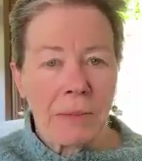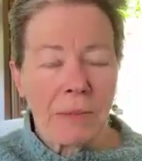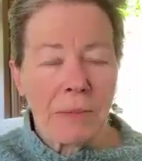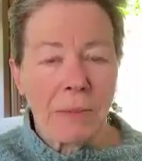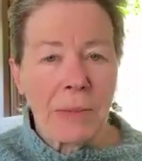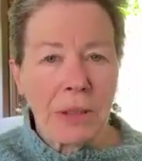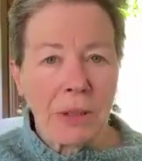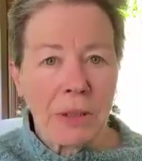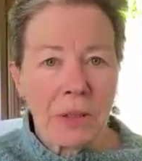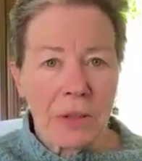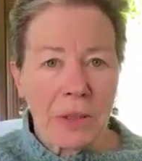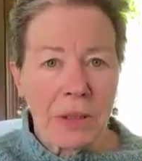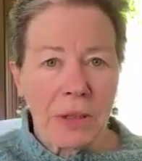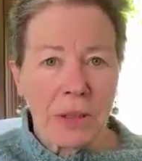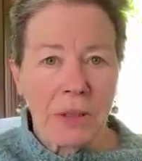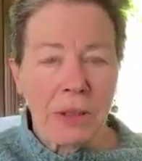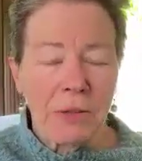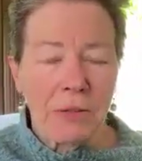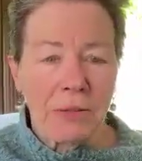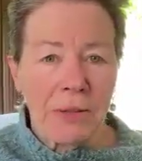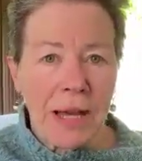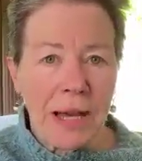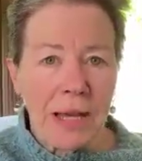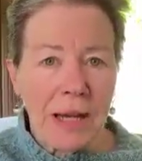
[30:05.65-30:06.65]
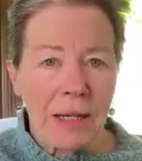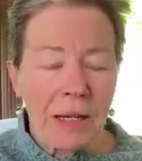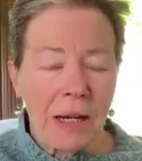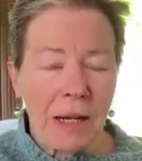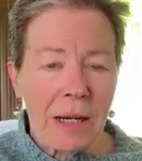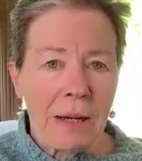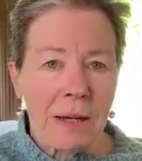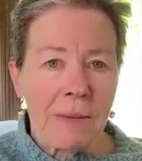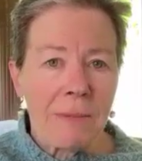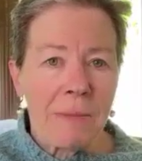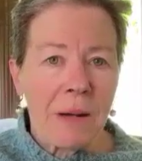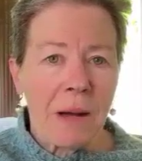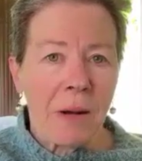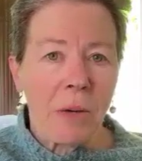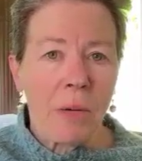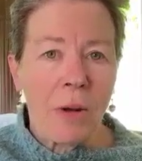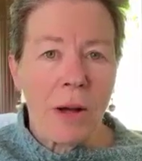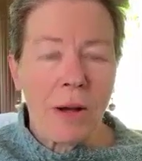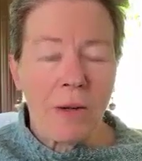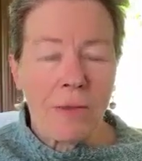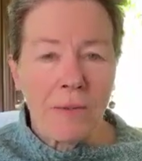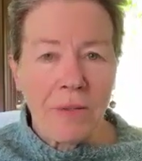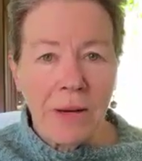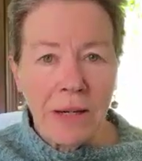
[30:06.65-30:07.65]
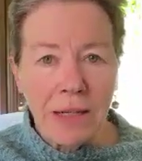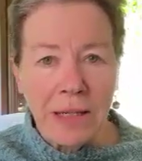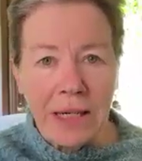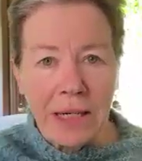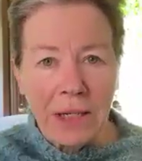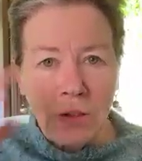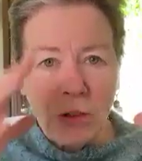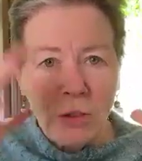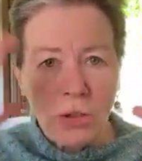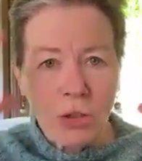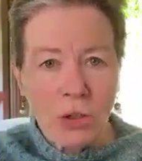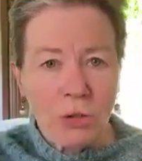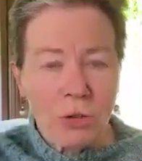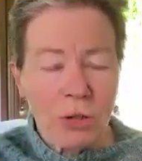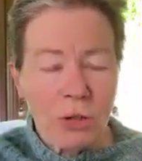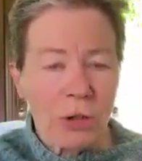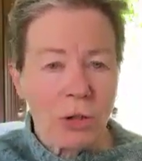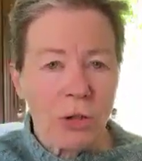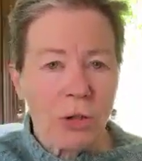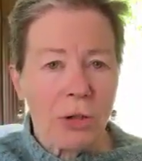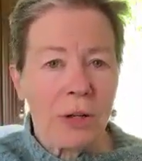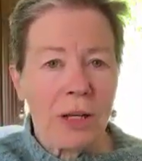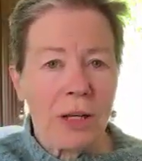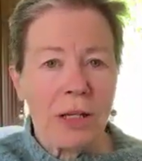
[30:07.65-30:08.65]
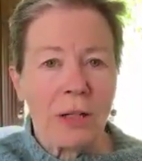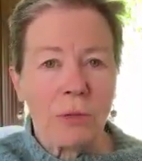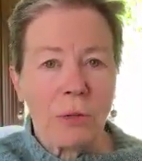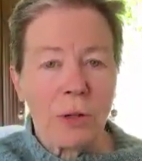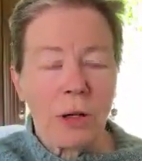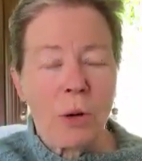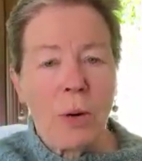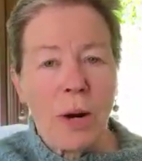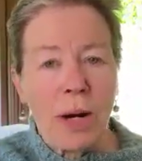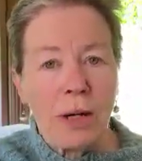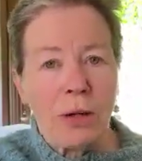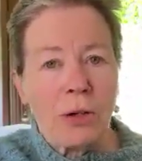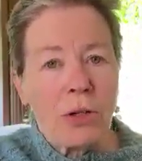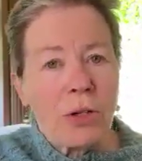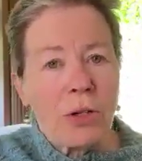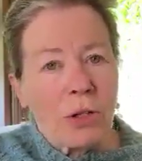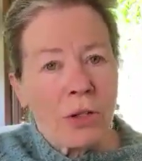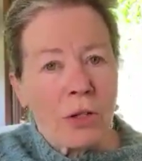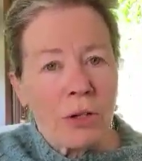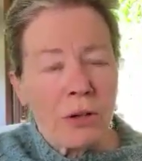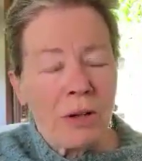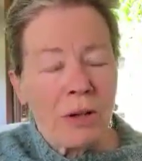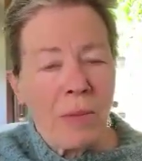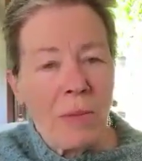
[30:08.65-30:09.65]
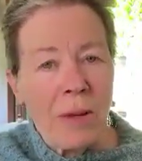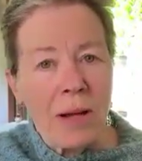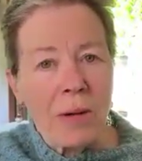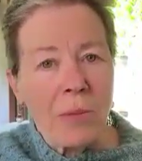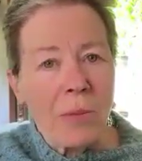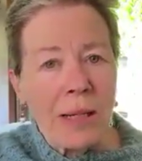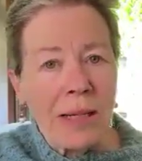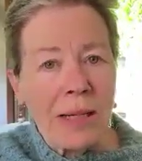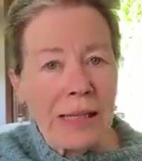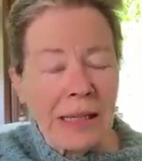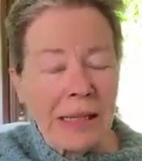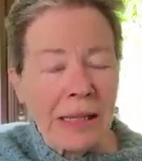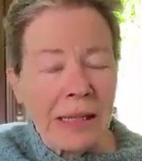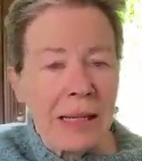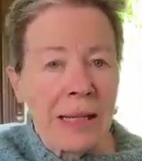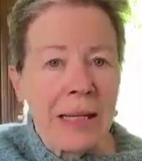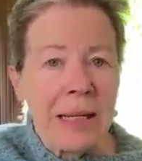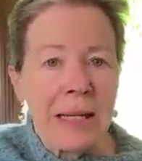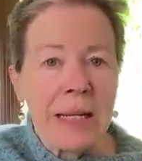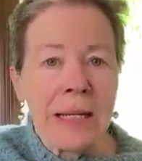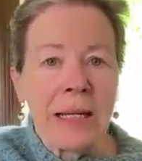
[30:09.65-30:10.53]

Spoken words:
bills and you've got a financial structure that requires a certain amount of money.